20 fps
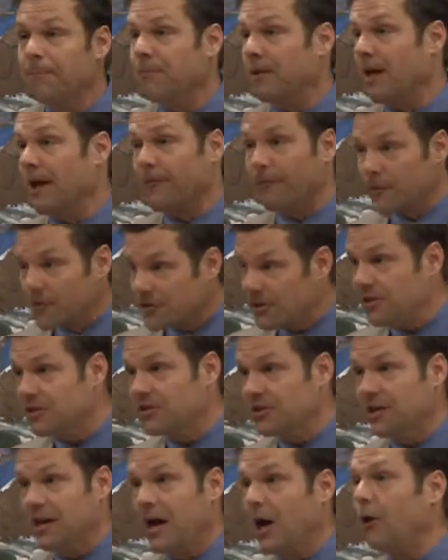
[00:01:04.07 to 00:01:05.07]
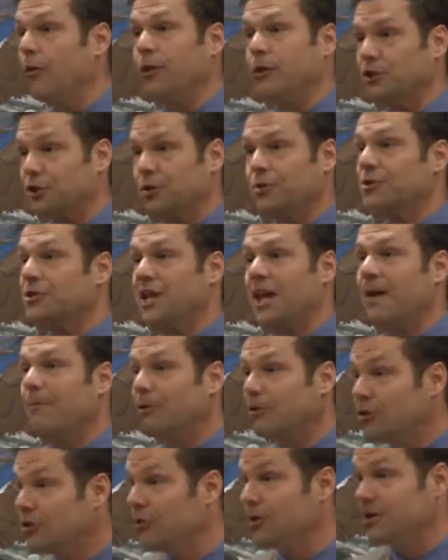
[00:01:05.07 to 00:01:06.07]
ever since health insurance came
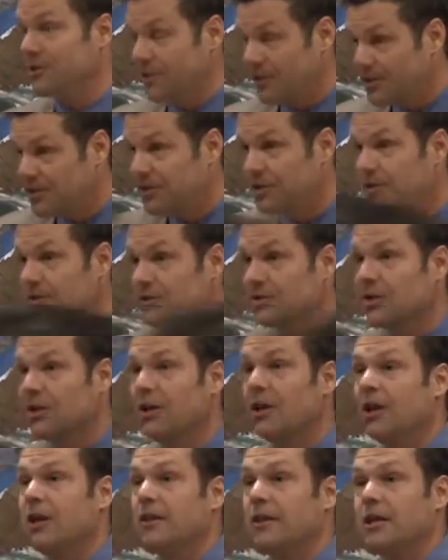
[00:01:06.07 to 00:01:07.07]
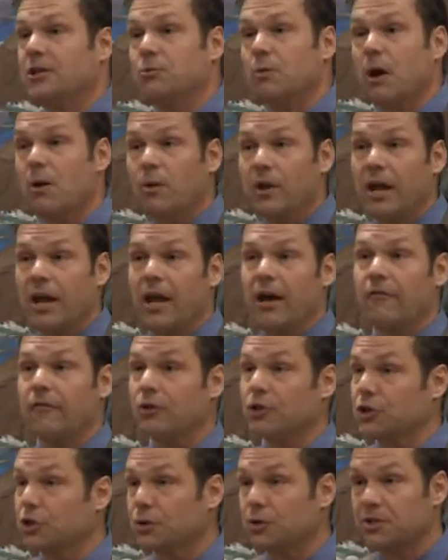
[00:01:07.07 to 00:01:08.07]
into existence. That's why we have
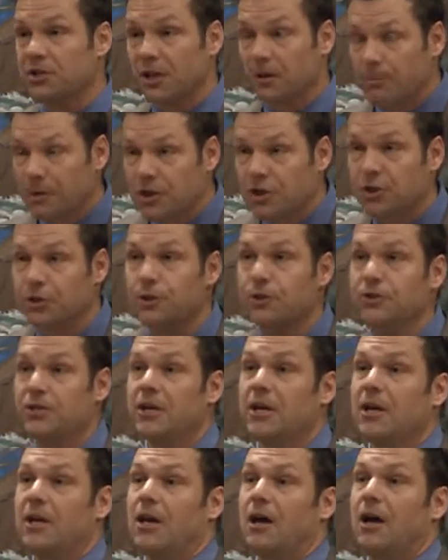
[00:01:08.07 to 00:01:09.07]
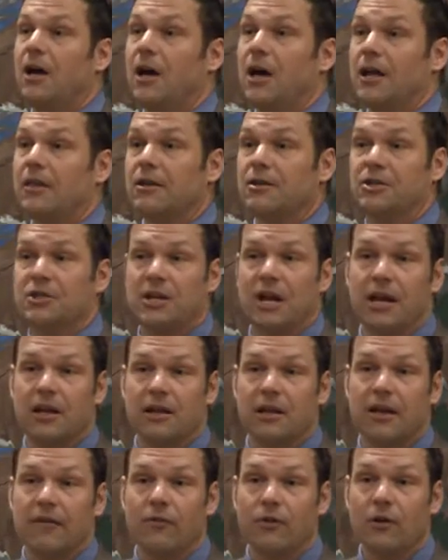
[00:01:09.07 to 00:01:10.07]
insurance commissioners at the state
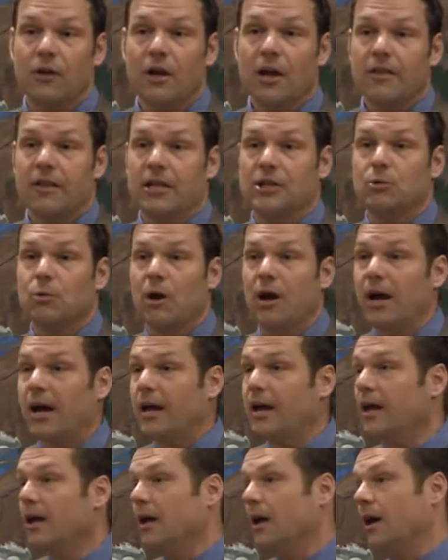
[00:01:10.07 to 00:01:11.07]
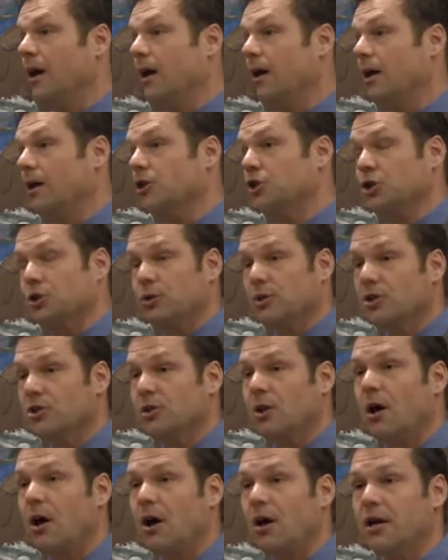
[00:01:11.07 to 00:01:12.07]
level. That's why insurance
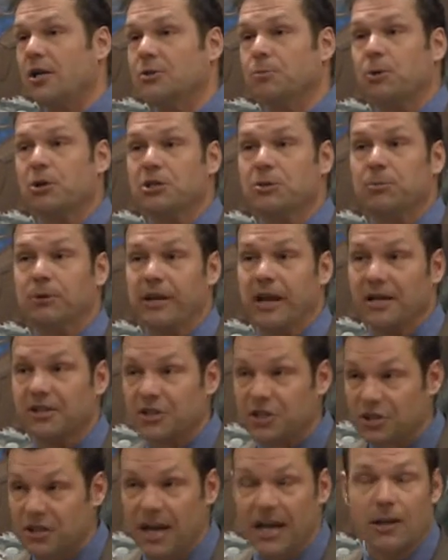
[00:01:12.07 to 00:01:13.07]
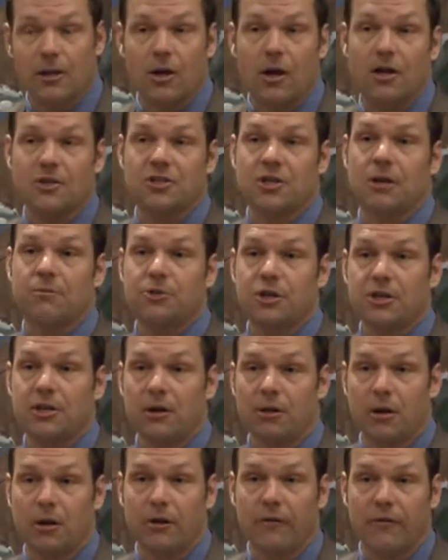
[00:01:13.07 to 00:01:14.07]
law is principally a state law subject,
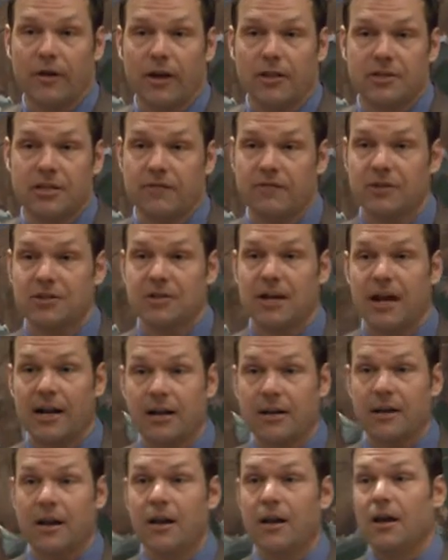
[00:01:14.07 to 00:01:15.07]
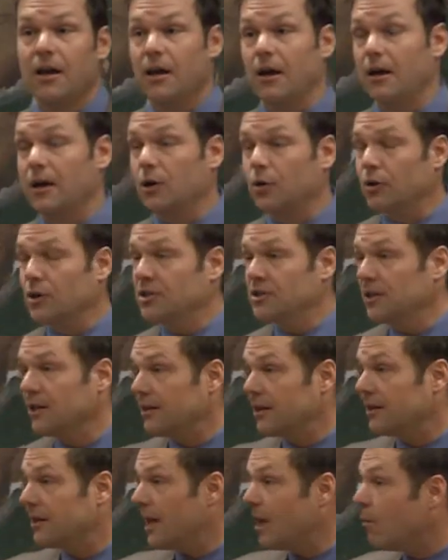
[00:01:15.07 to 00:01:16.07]
although the feds have decided increasingly
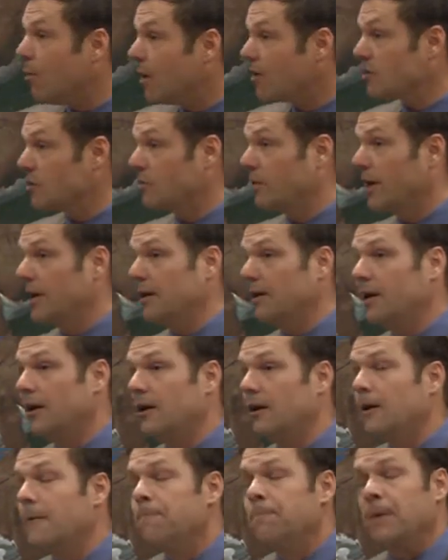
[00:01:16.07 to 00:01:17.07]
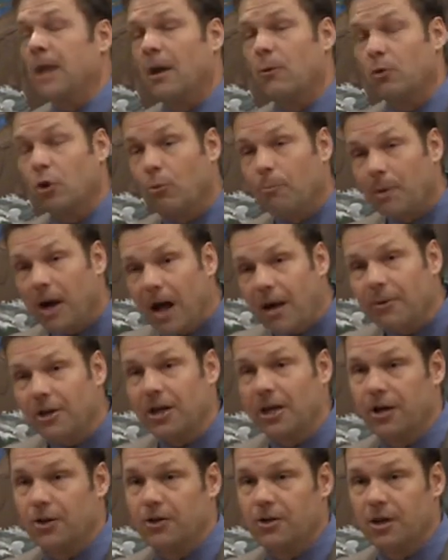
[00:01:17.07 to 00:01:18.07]
that they want to regulate it. And what
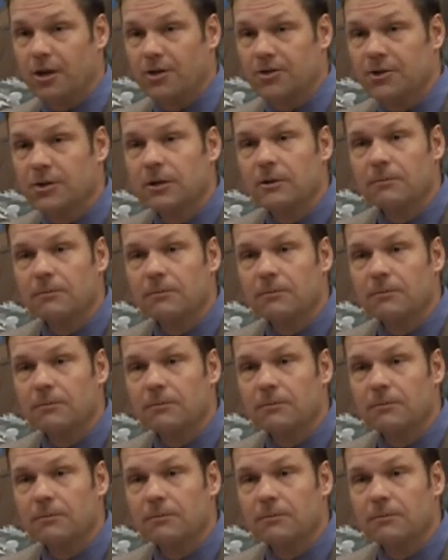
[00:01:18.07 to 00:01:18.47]
Obamacare does,